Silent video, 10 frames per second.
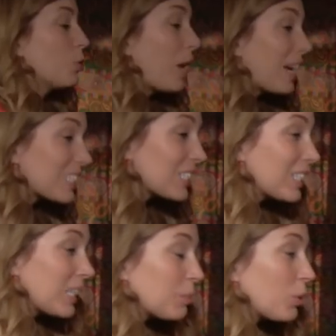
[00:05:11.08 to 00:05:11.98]
you actually
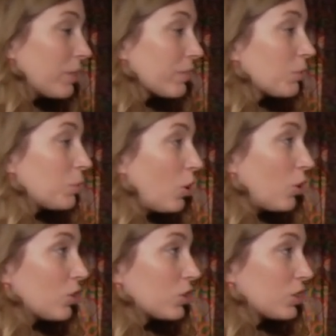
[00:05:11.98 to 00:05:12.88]
keep your living room
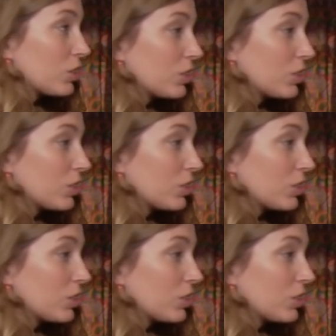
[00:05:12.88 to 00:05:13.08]
locked?